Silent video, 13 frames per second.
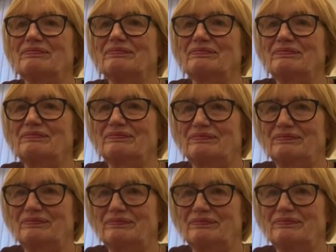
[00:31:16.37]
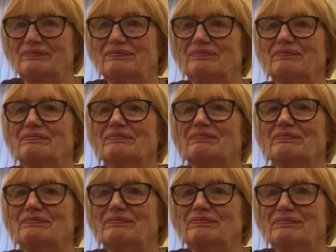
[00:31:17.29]

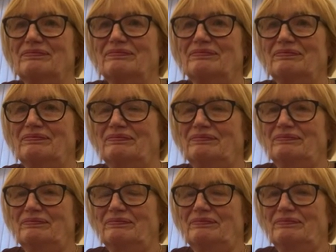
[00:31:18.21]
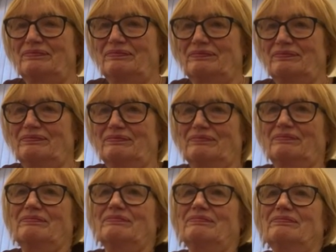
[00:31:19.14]

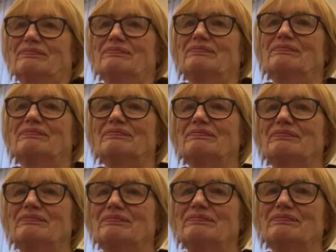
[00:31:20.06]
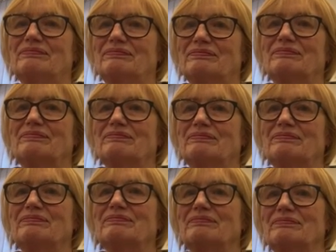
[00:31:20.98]

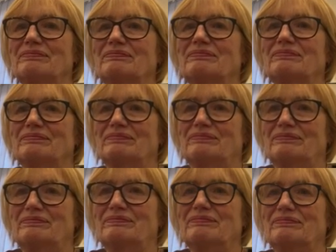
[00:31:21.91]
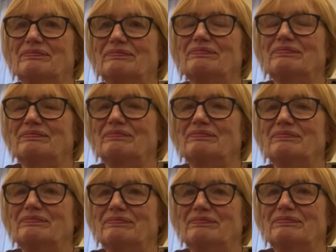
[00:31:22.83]

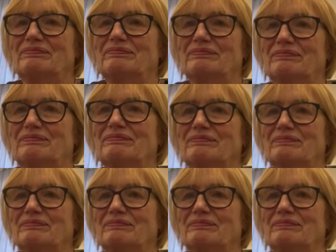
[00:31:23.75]
The person shown says nothing.